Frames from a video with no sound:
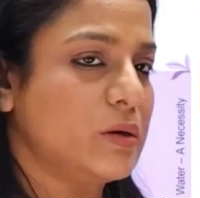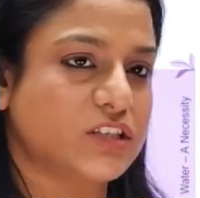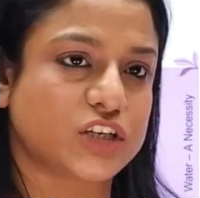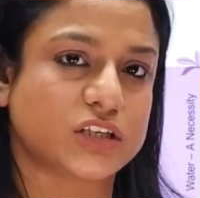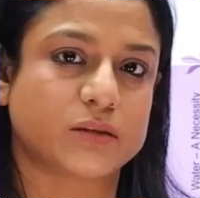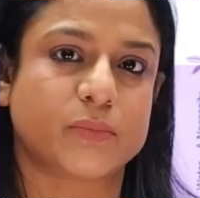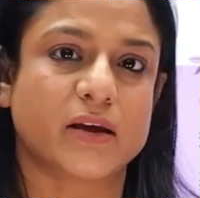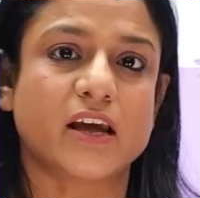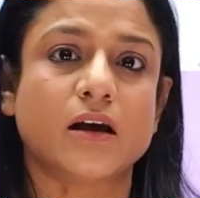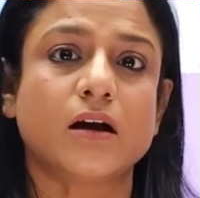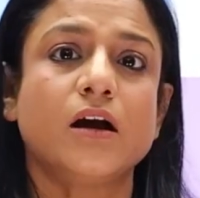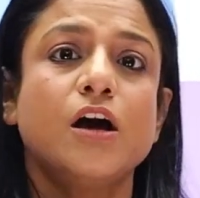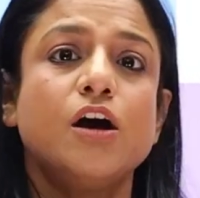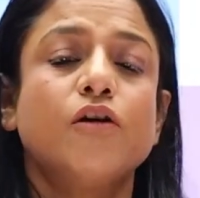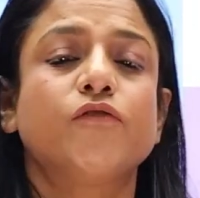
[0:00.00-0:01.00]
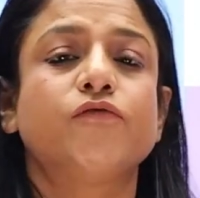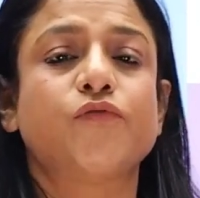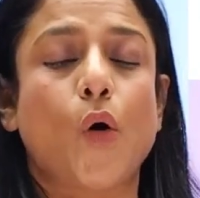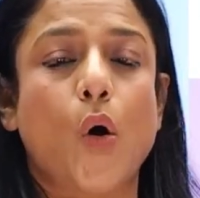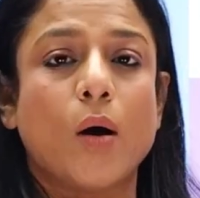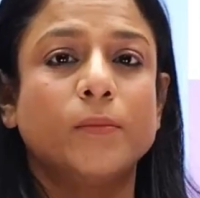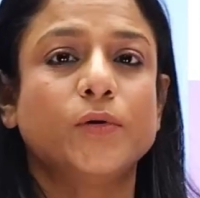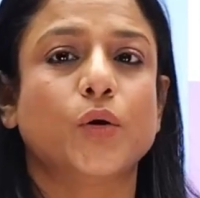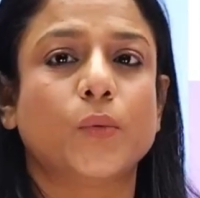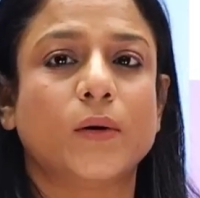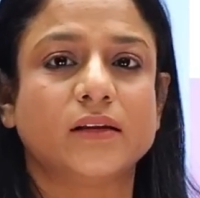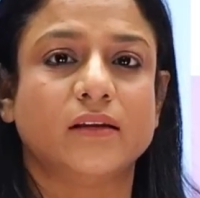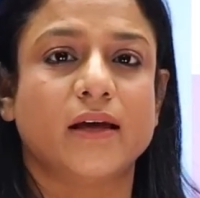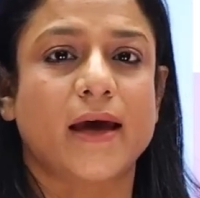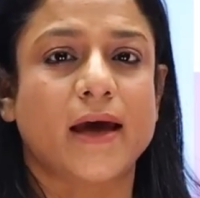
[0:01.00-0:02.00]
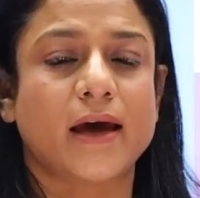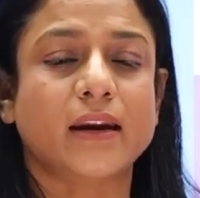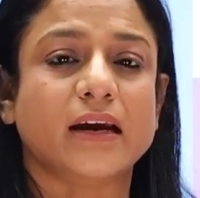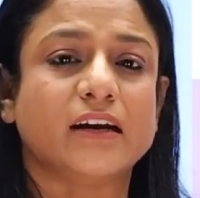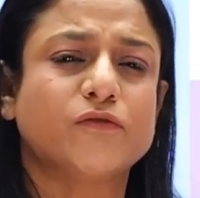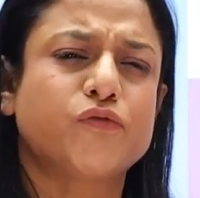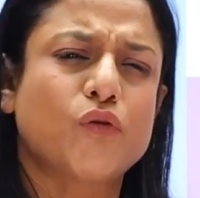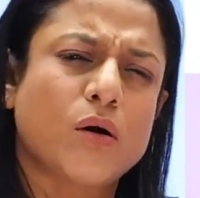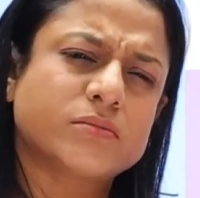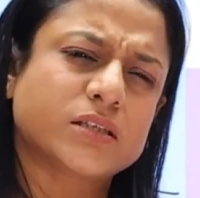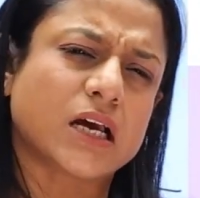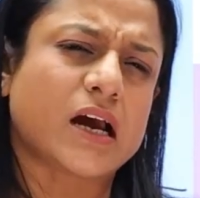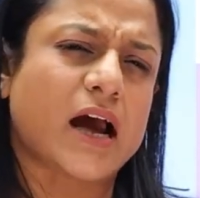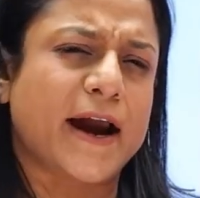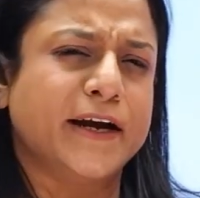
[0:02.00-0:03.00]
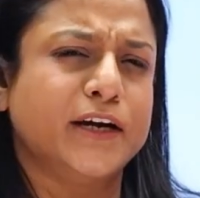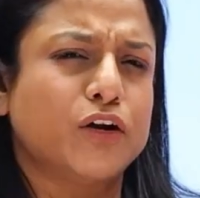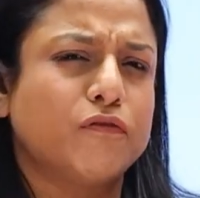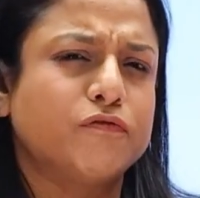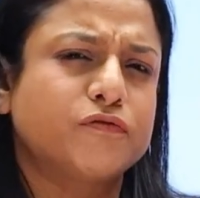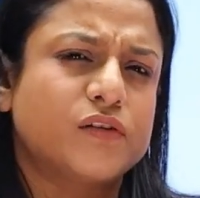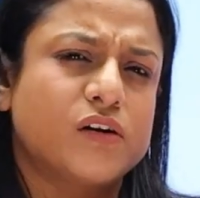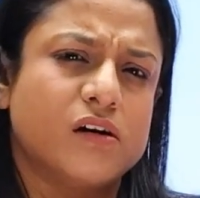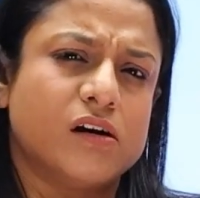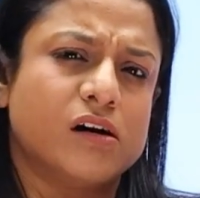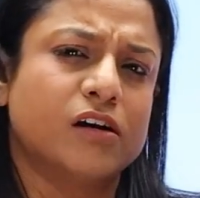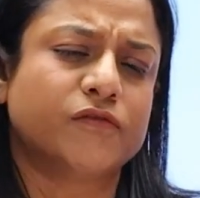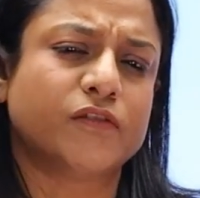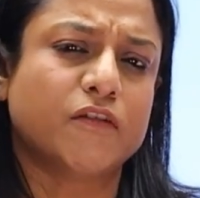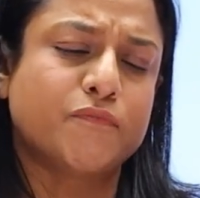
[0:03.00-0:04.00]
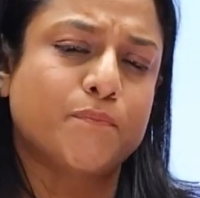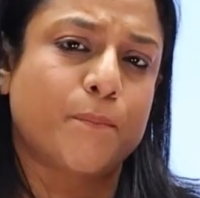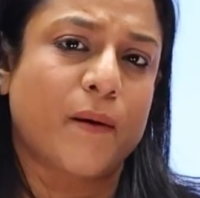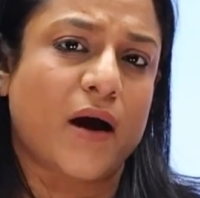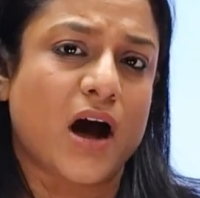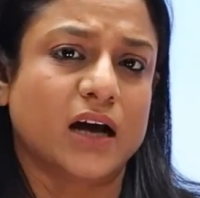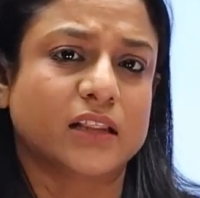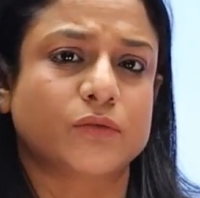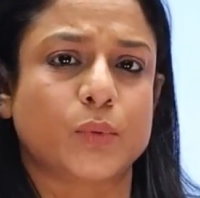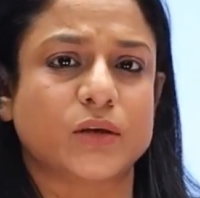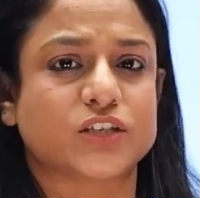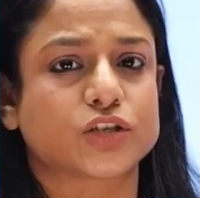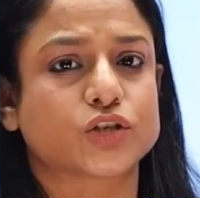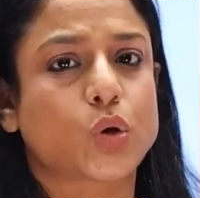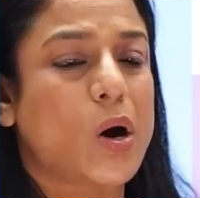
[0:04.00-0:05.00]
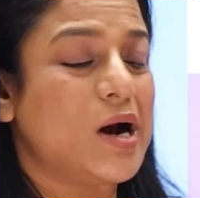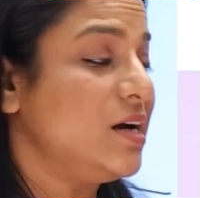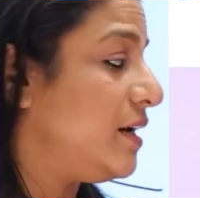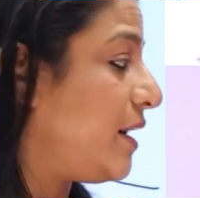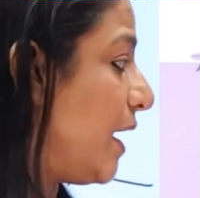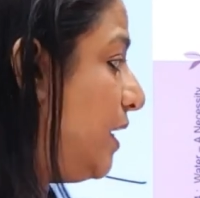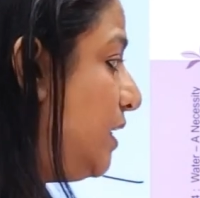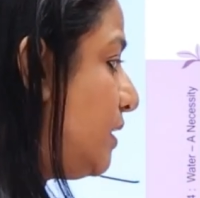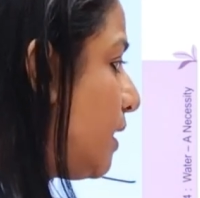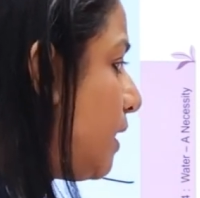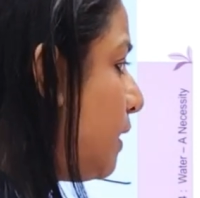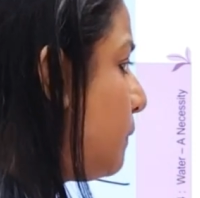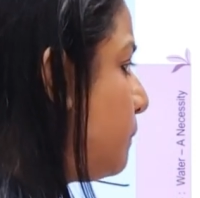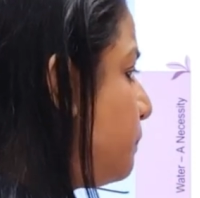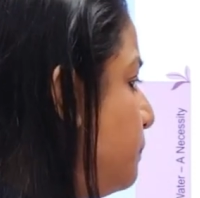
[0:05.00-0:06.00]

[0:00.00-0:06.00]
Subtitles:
which is being formed over there. It forms a kind of curve of path which is called delta.